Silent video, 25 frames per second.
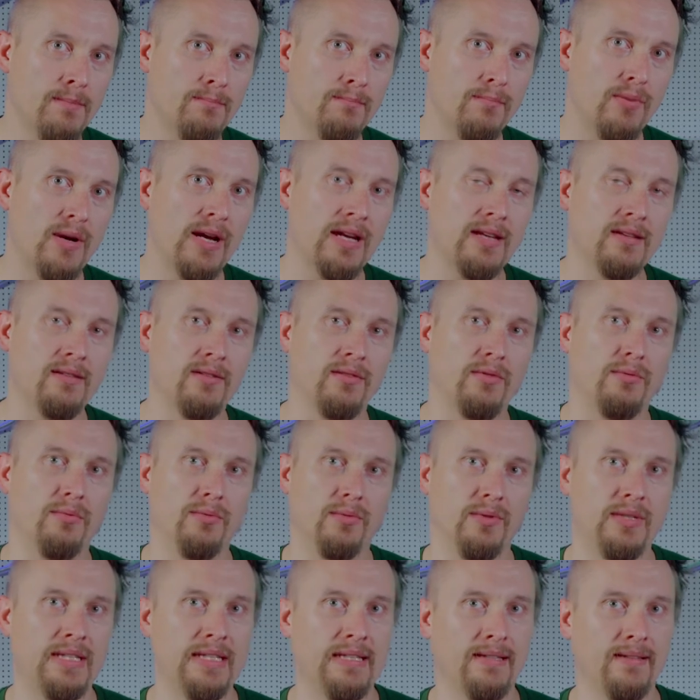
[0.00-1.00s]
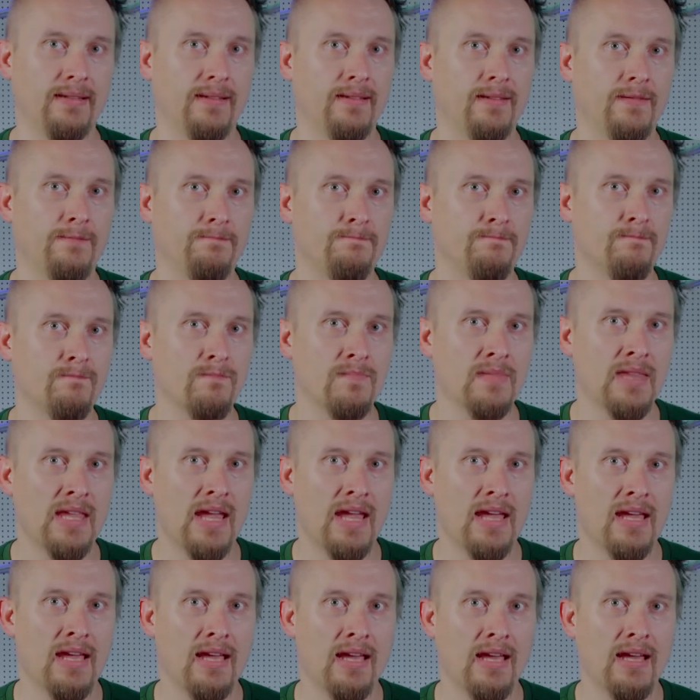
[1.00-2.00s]
practice routines.
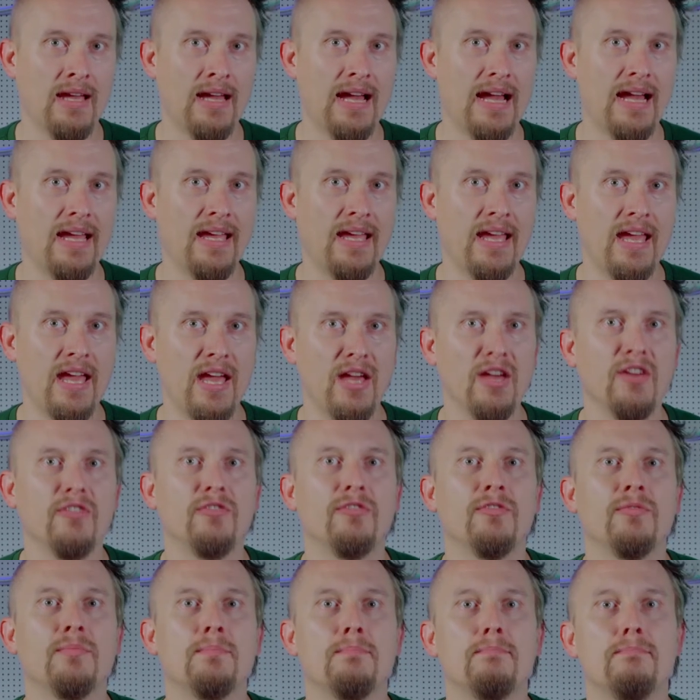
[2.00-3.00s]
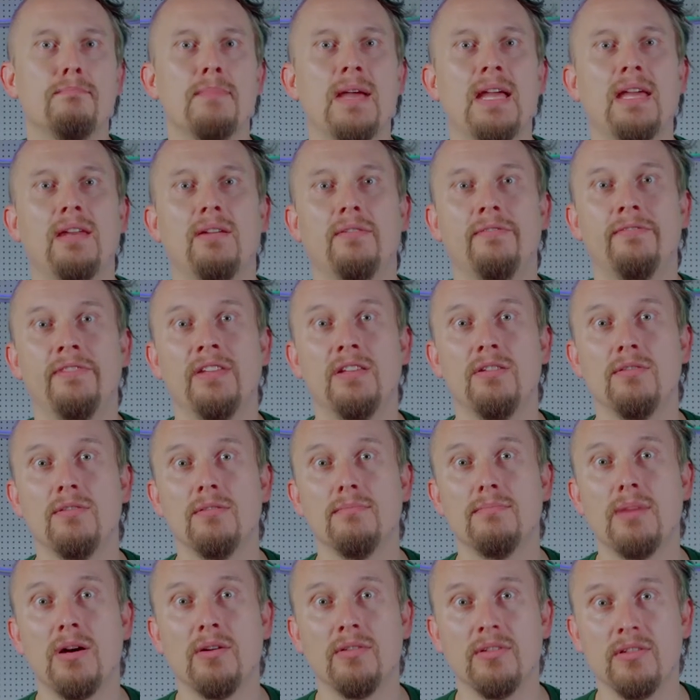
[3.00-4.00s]
I have made a video
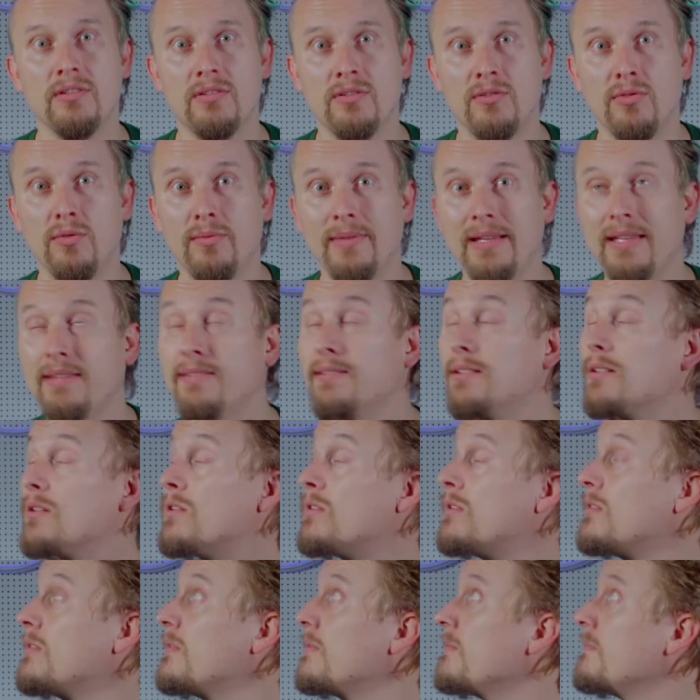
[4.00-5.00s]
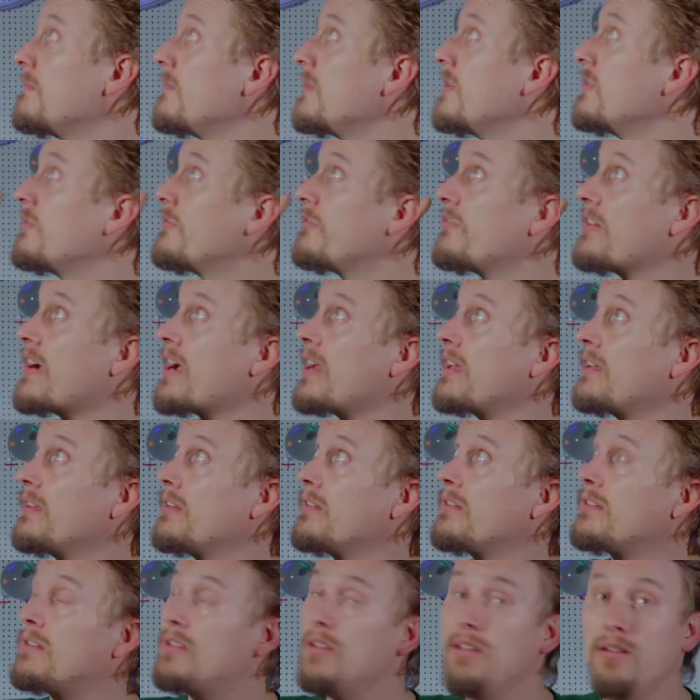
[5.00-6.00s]
about it 2 weeks ago. You find
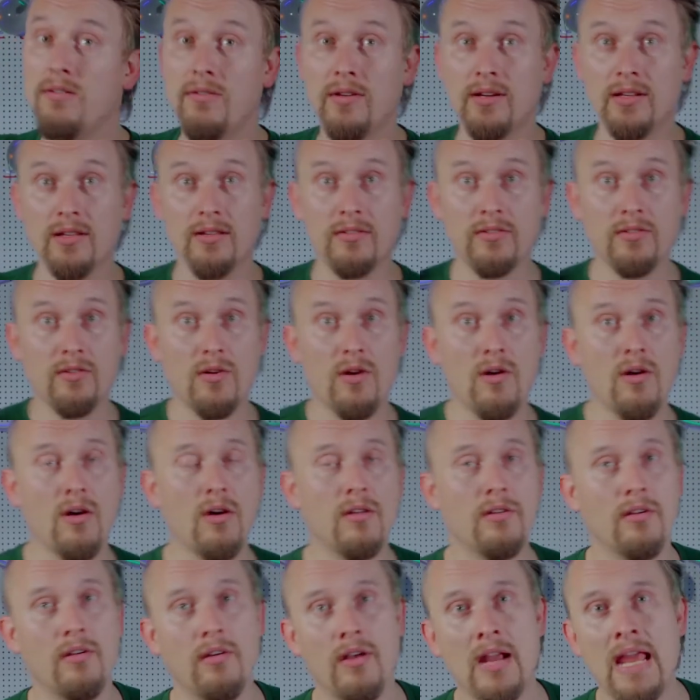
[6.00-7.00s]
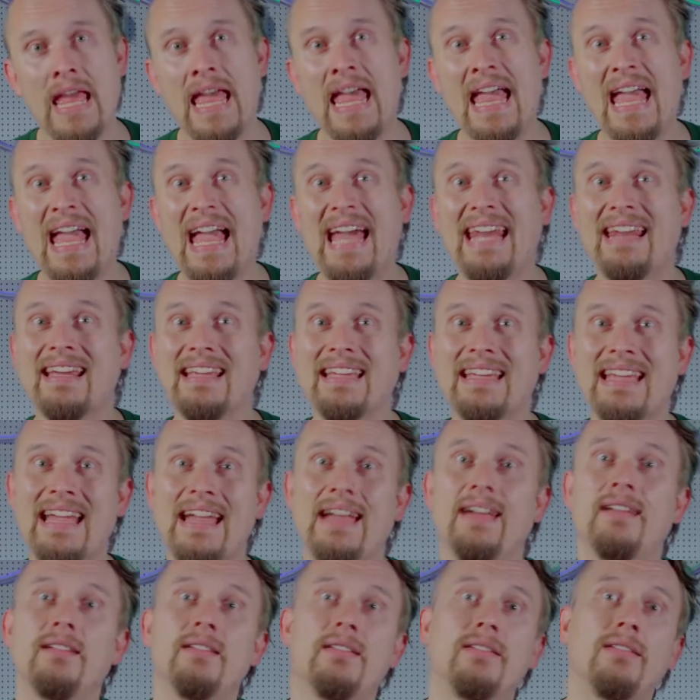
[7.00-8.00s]
it here in this corner, and I
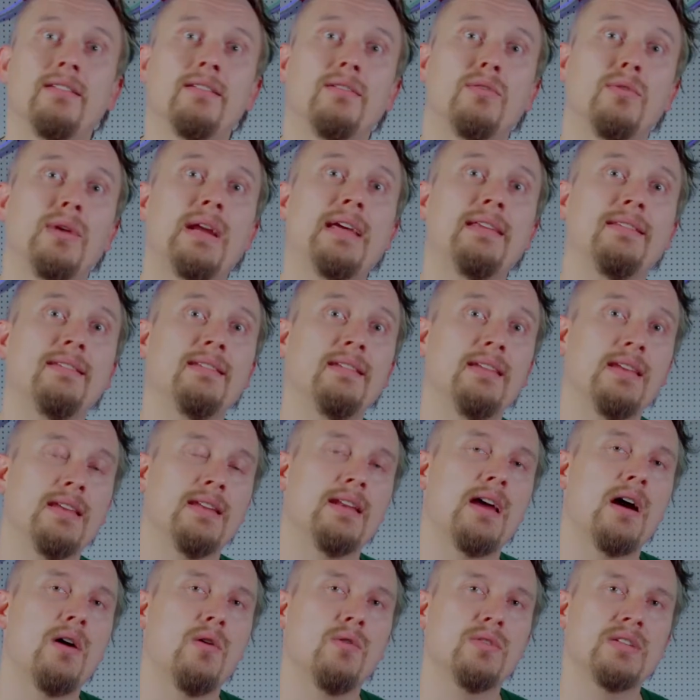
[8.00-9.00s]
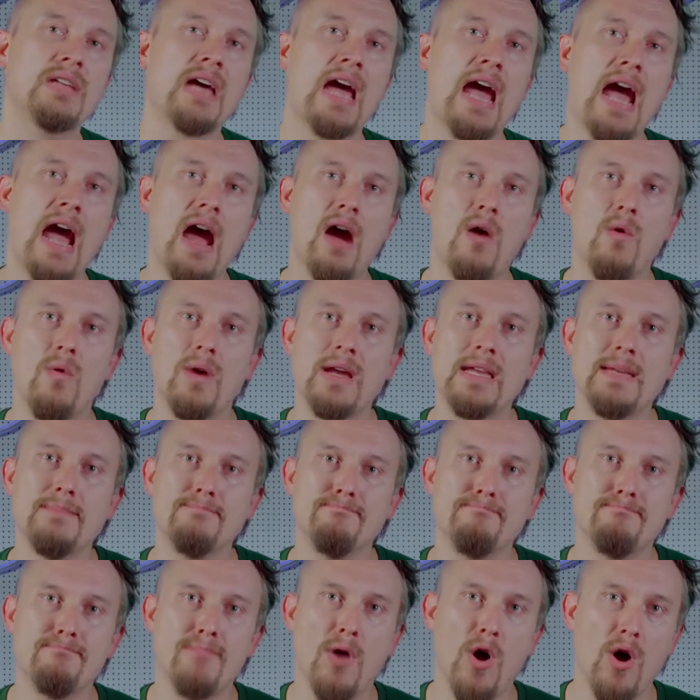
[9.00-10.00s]
can't stress enough how
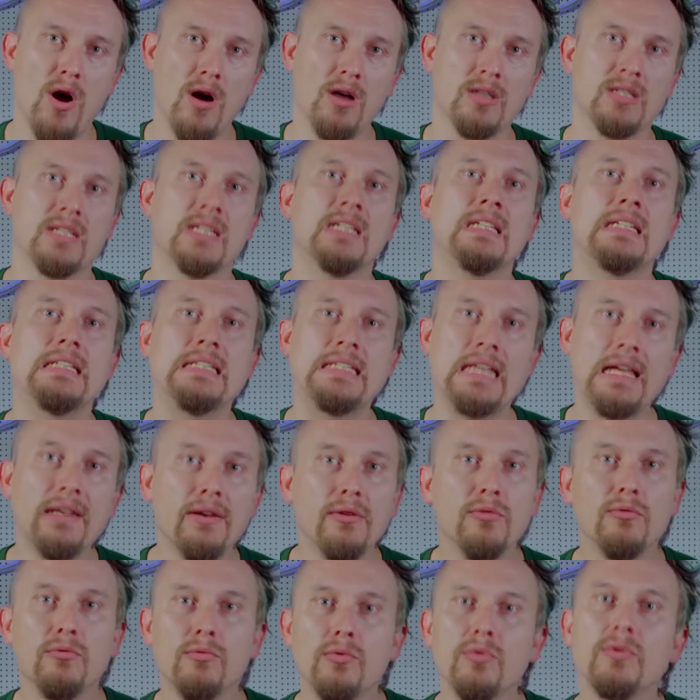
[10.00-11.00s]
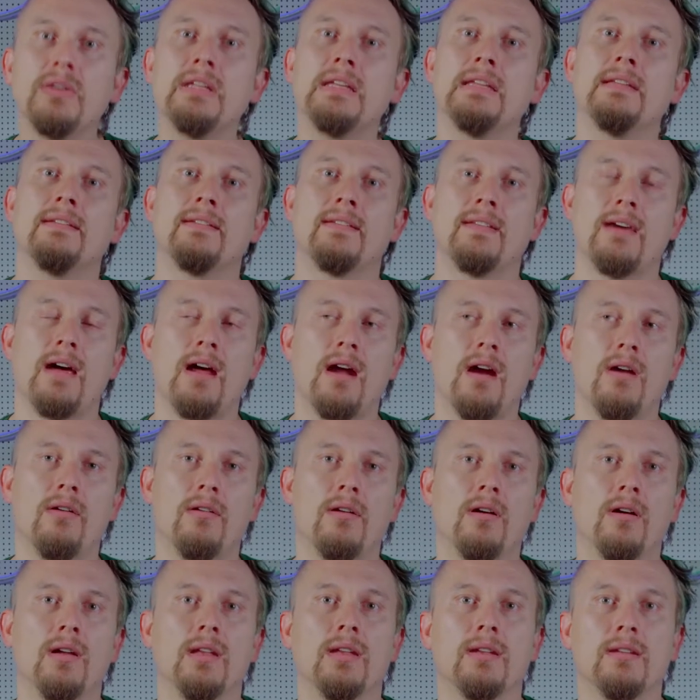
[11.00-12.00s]
important daily routines
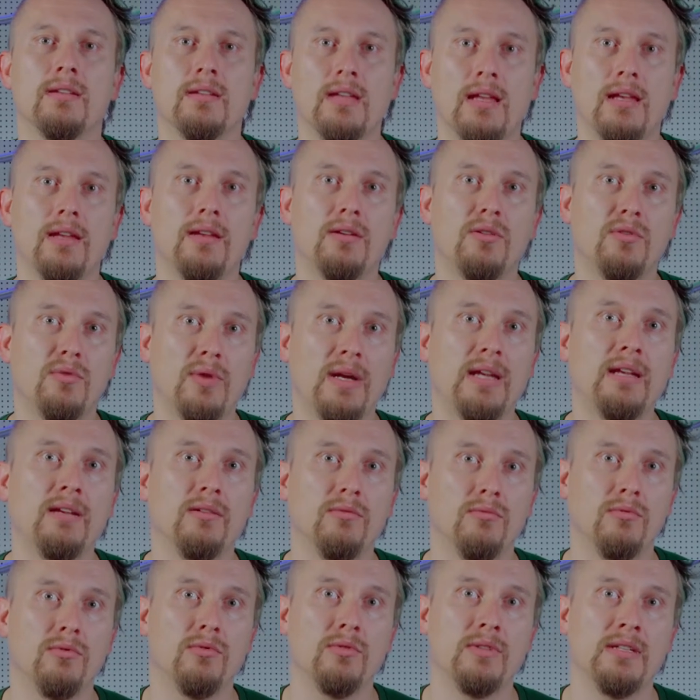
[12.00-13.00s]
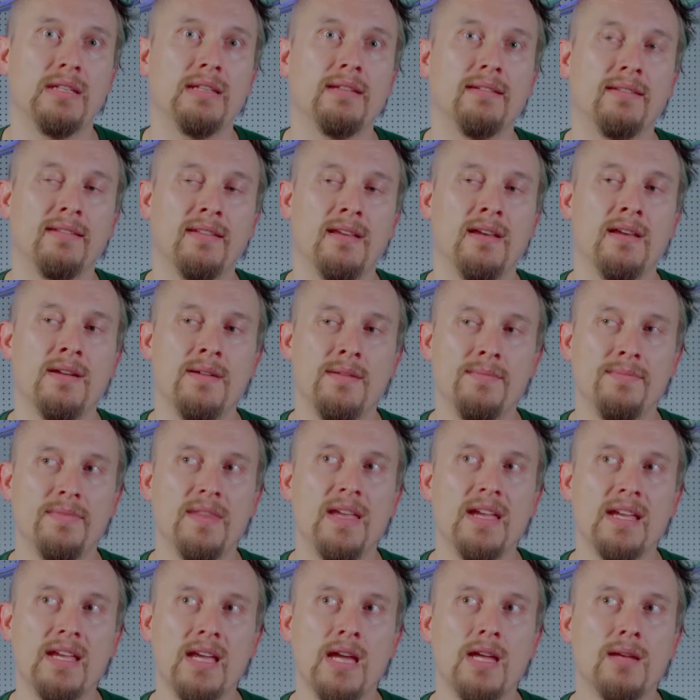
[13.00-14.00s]
are and daily training routines.
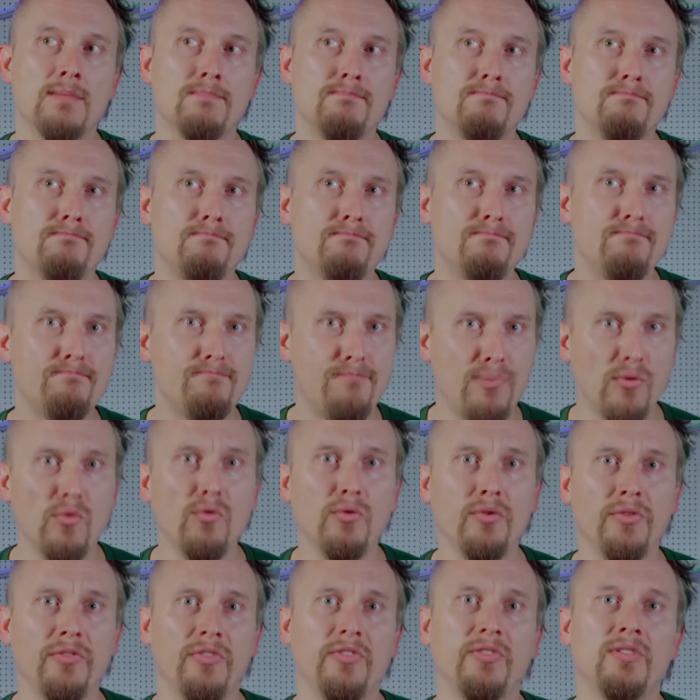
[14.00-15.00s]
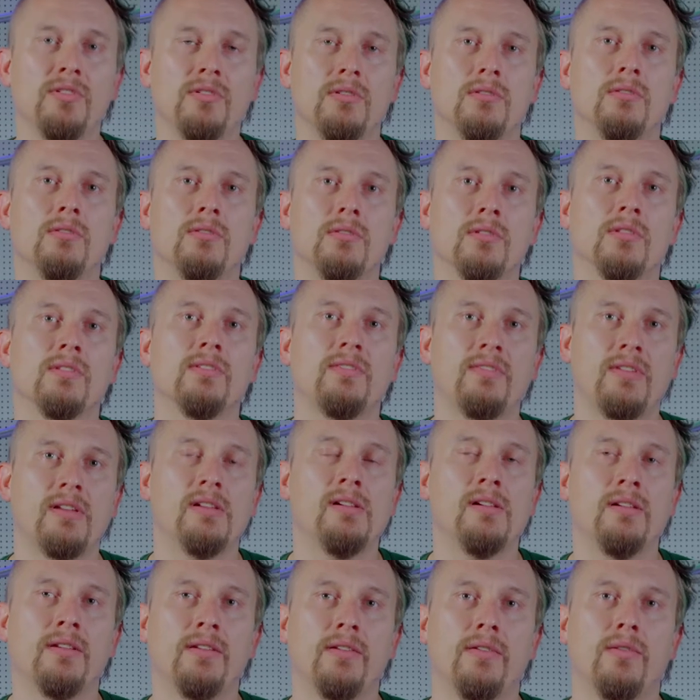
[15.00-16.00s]
They can boost your
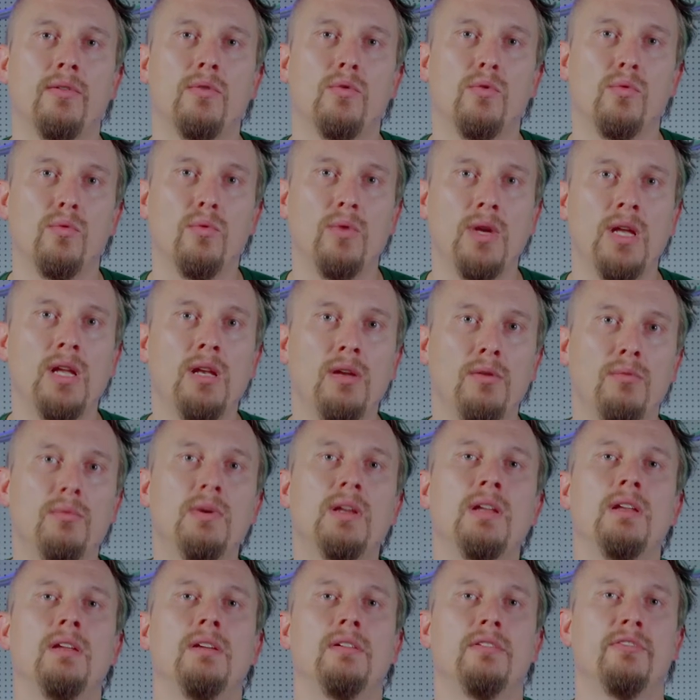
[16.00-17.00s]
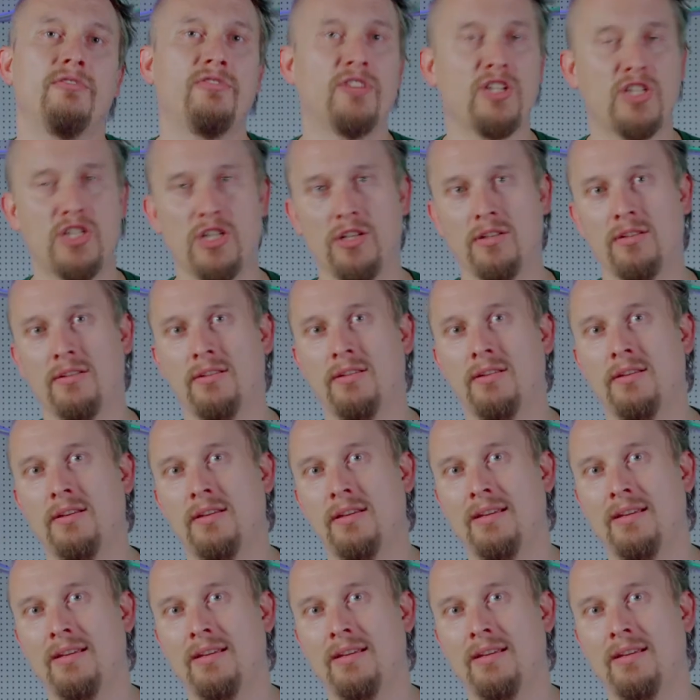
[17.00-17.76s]
skills really, really efficient.